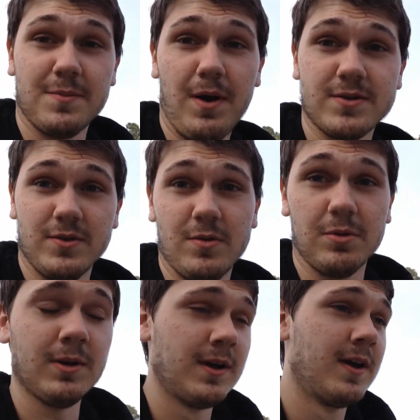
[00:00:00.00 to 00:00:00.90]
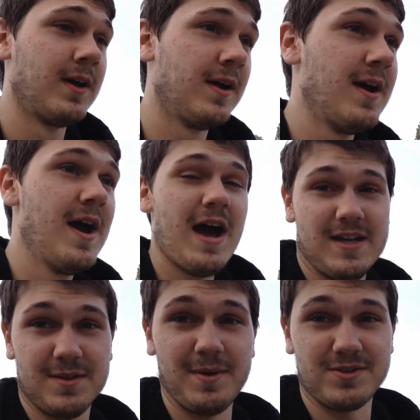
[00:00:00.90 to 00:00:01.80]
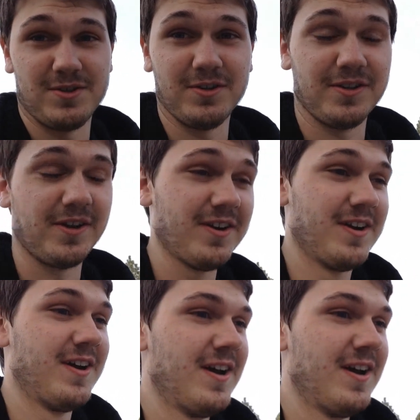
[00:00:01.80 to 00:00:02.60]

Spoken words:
I went to Barnes & Noble, as I mentioned earlier.